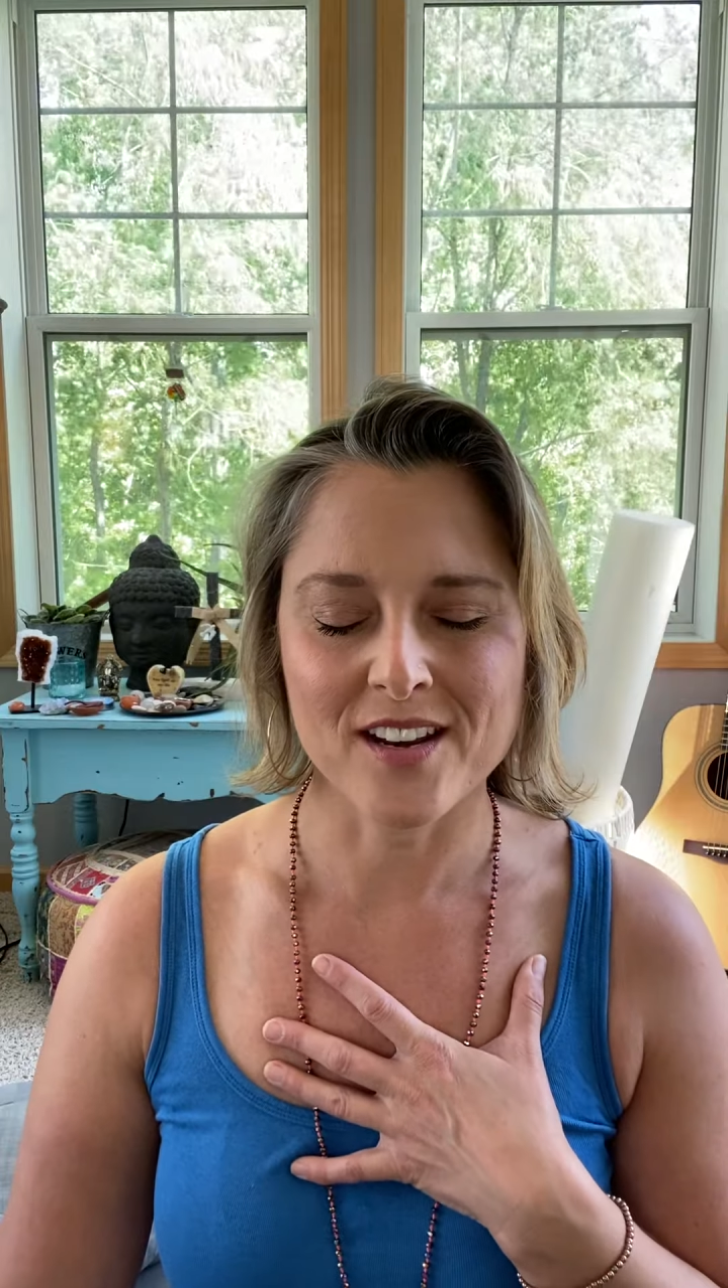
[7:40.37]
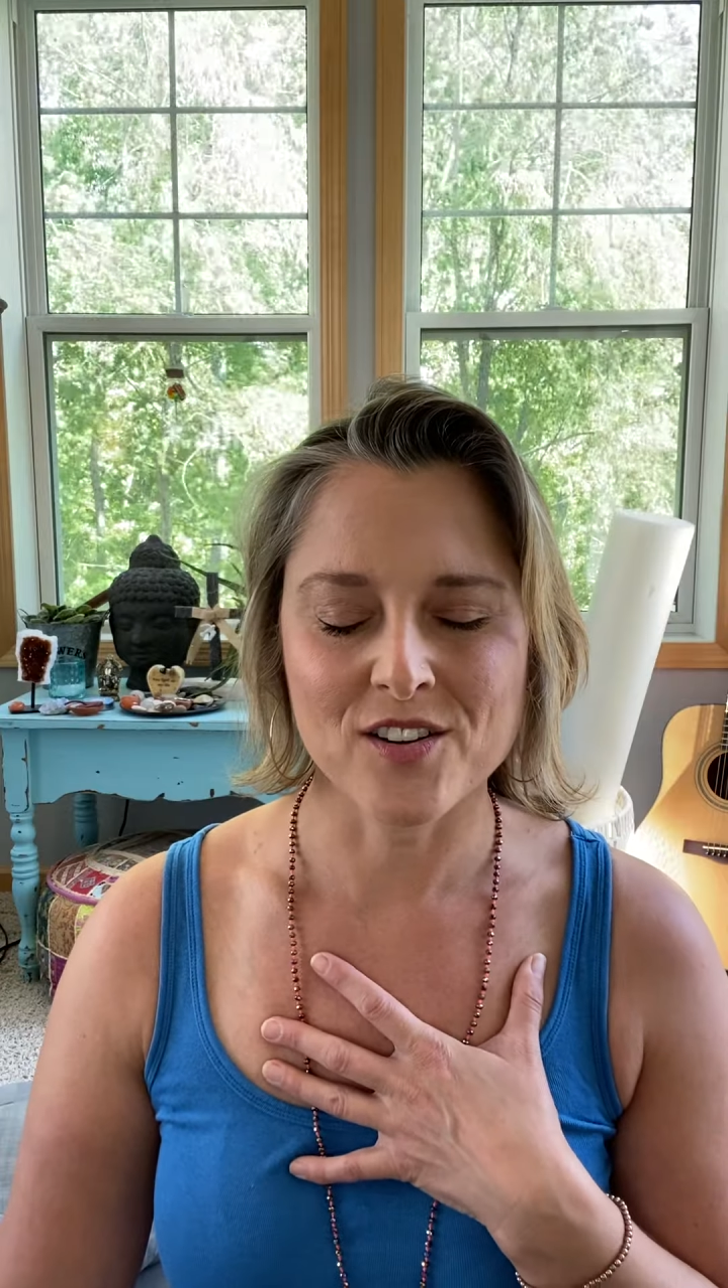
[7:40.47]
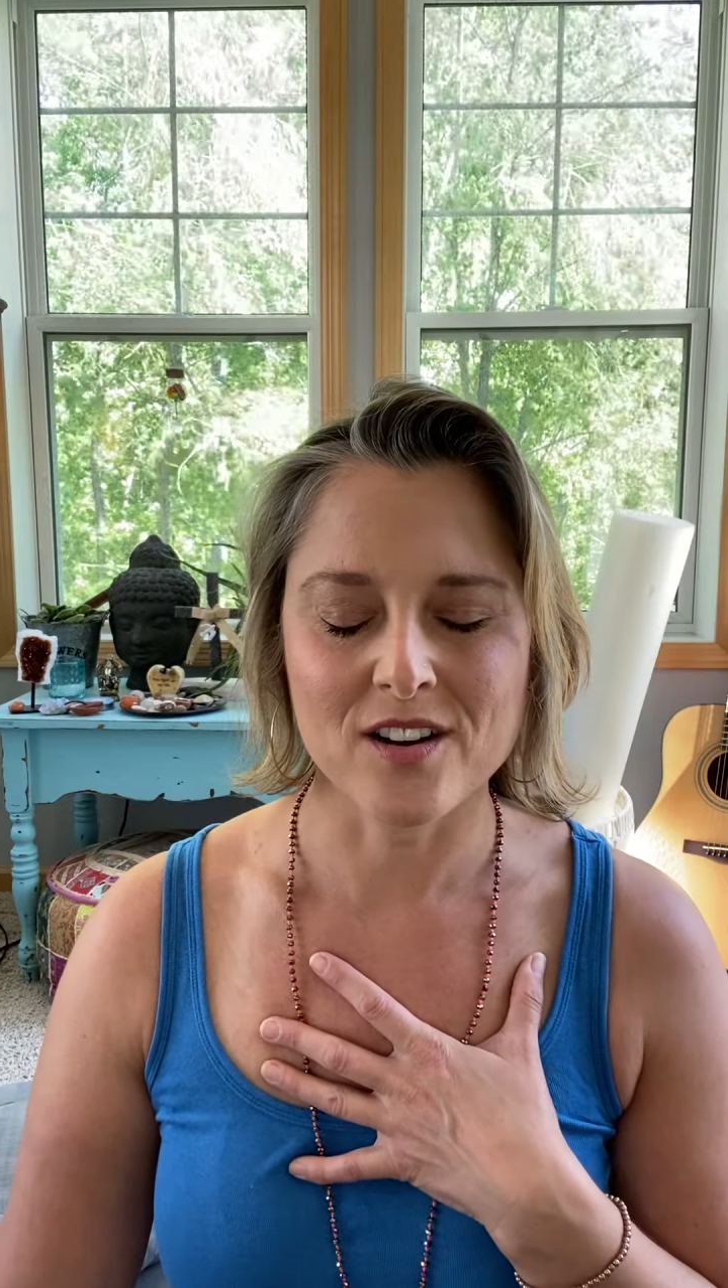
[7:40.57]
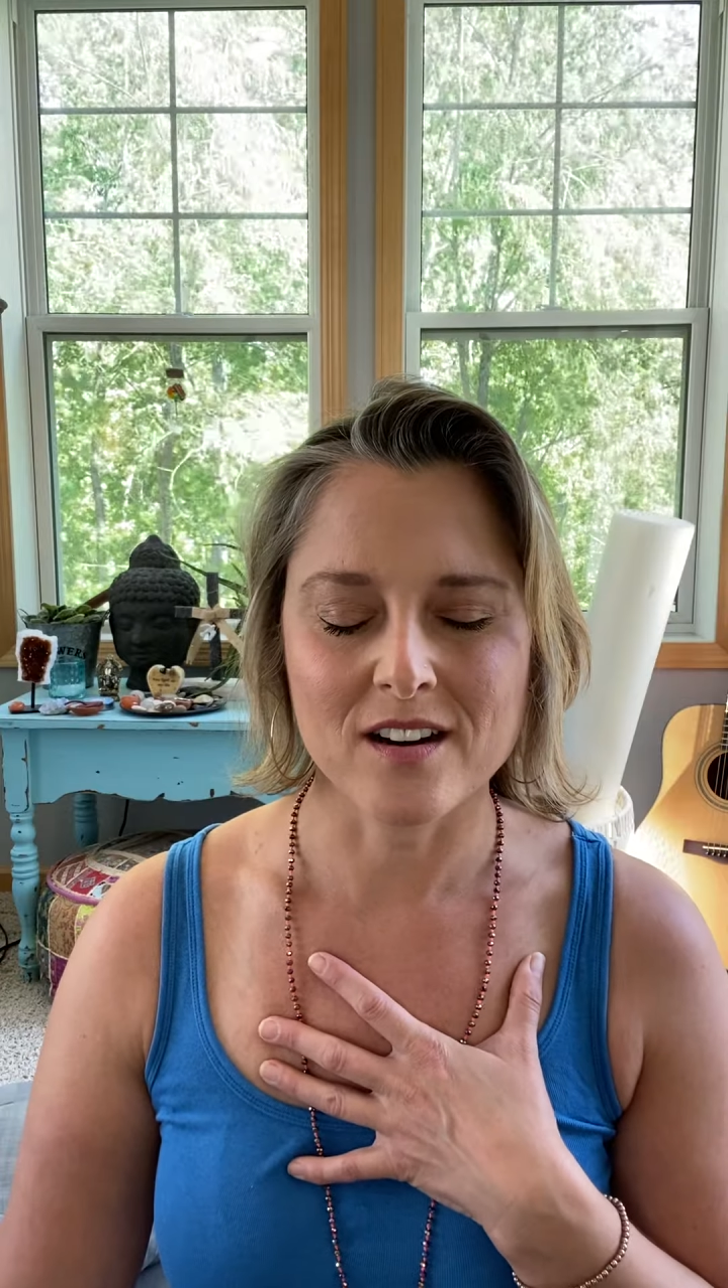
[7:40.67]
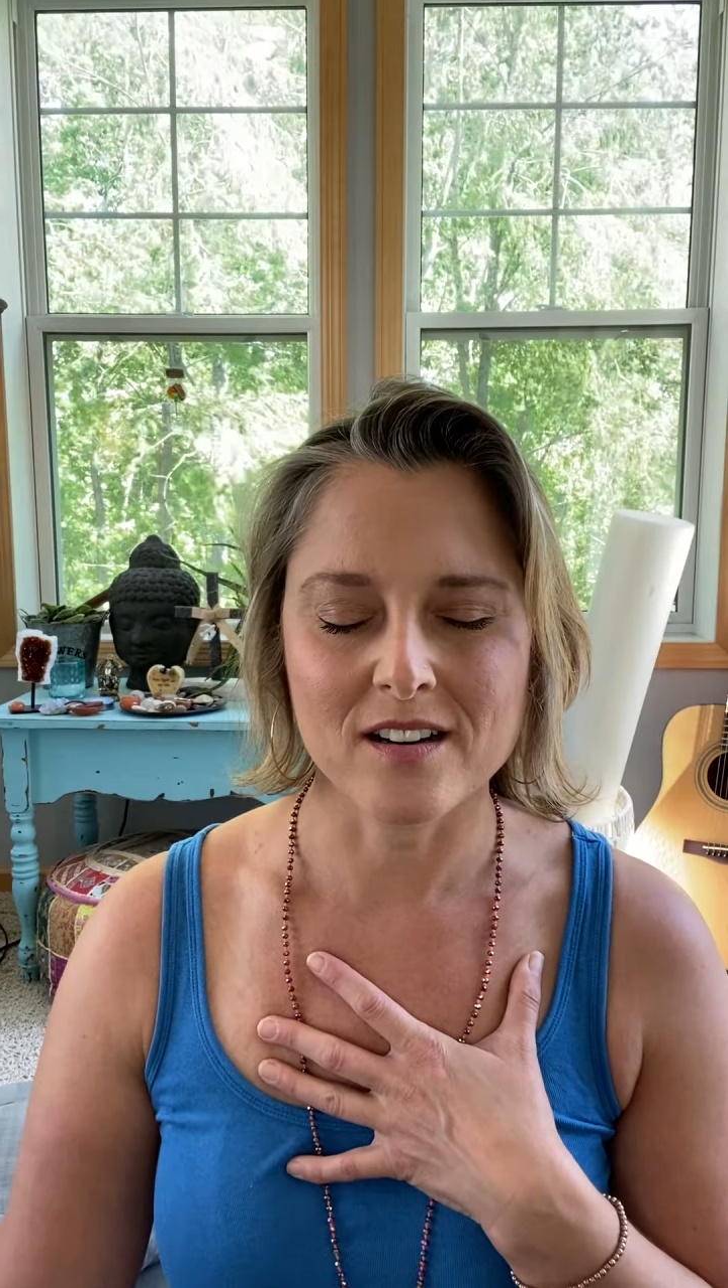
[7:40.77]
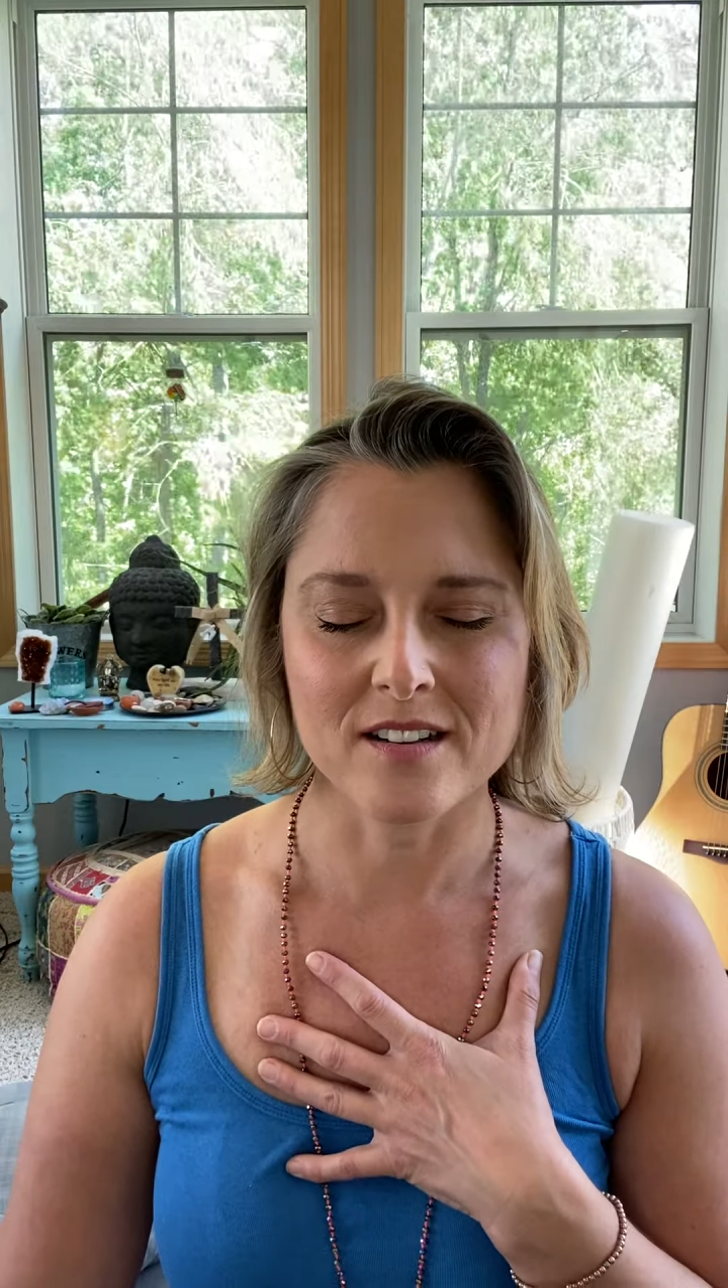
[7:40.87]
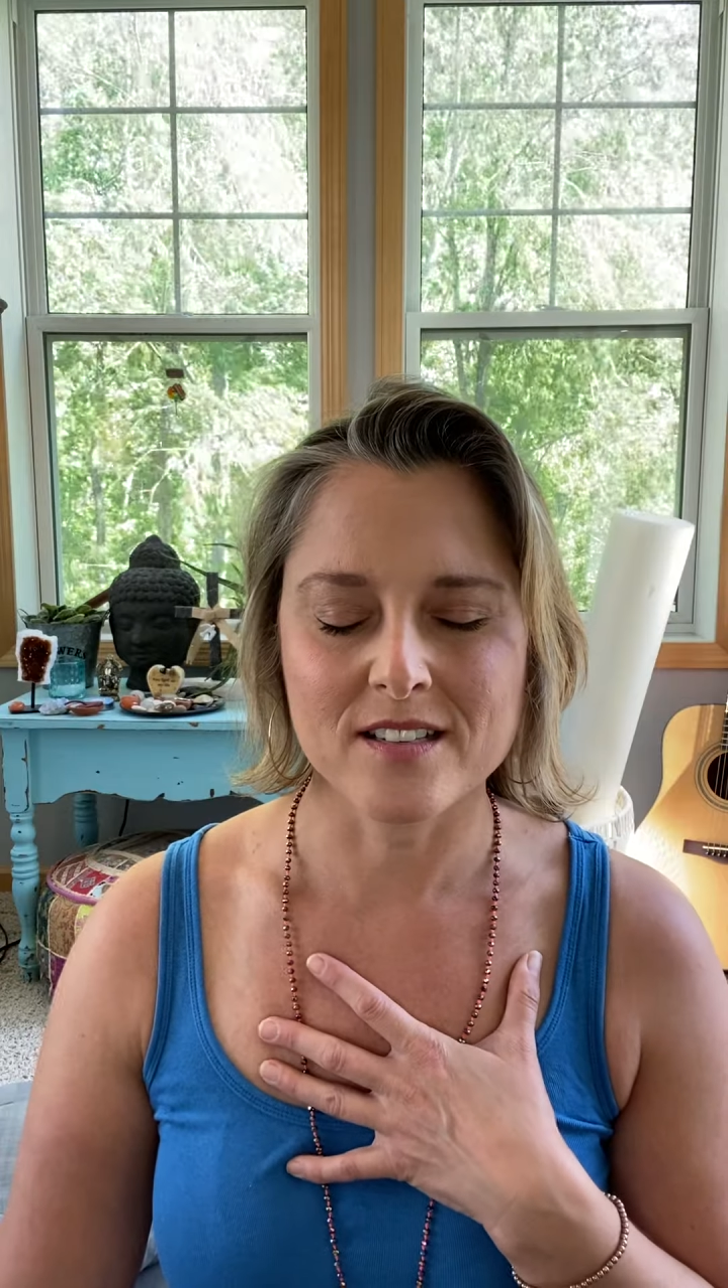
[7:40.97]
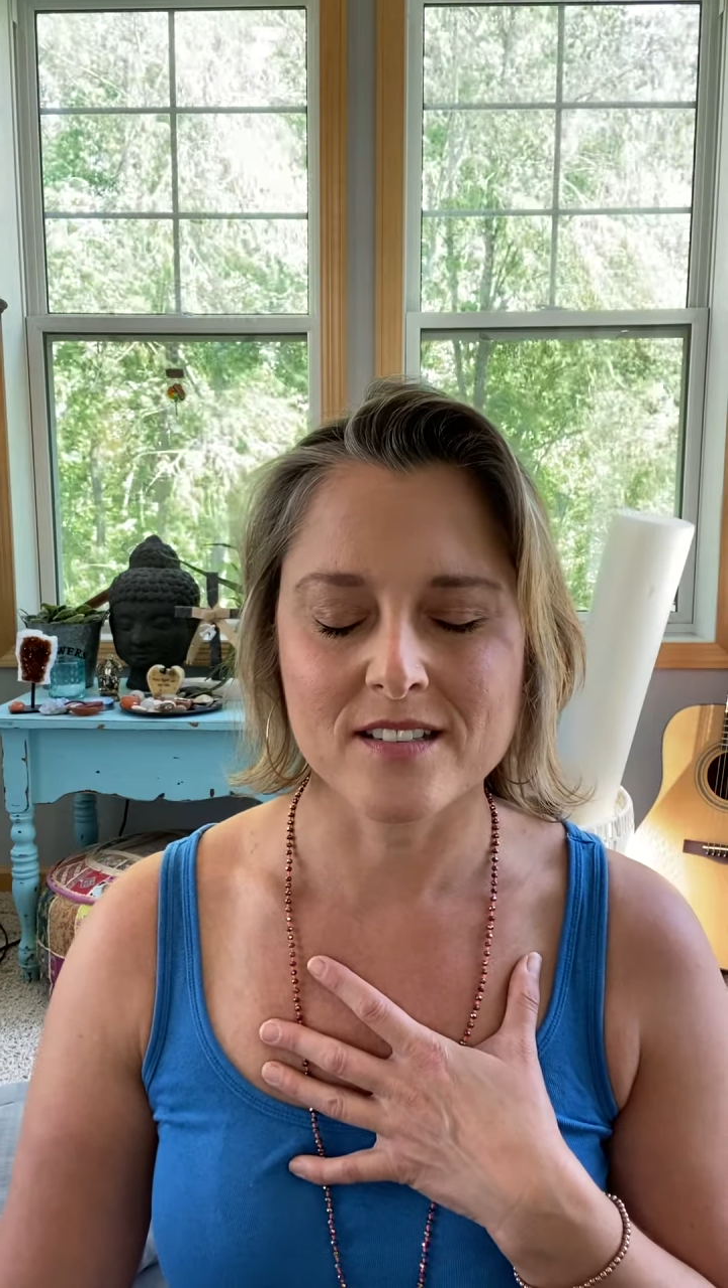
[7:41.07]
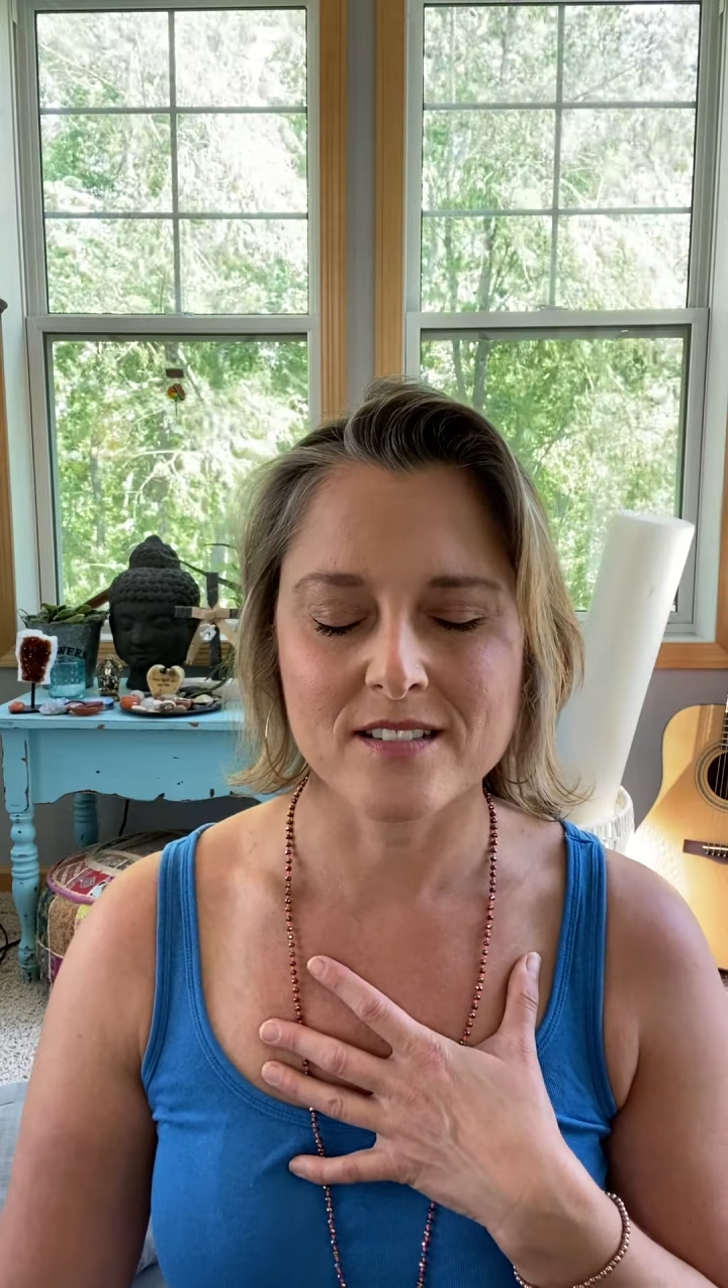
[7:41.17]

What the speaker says: in your heart.